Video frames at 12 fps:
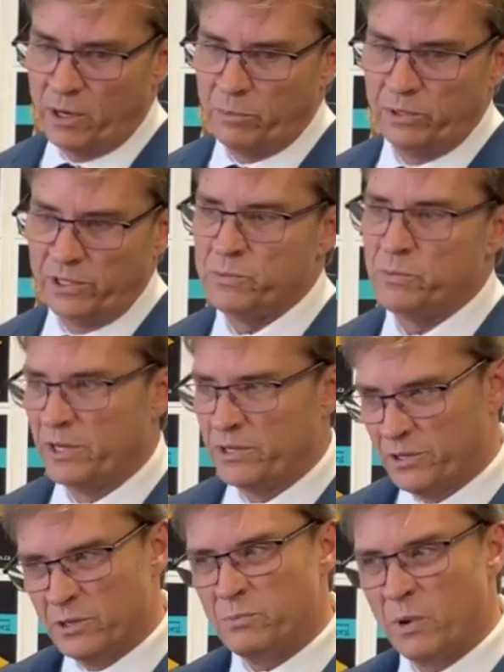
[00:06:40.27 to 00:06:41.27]
our police
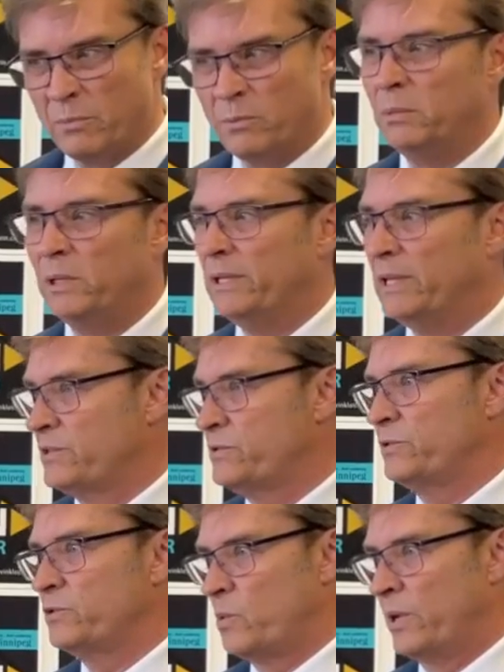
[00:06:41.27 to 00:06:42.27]
budget is probably less
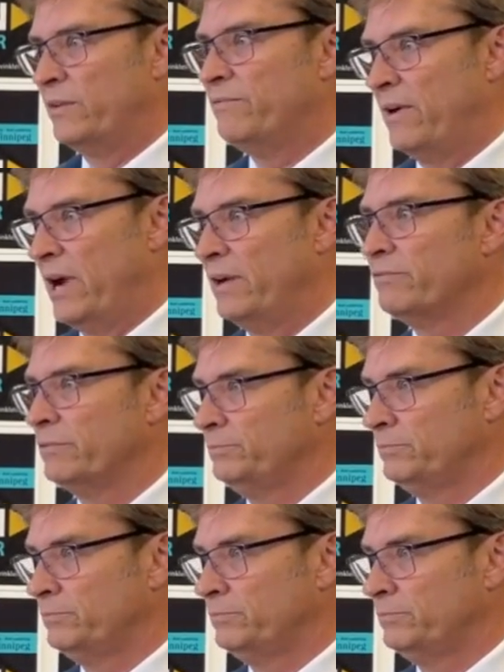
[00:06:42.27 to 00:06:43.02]
than 25.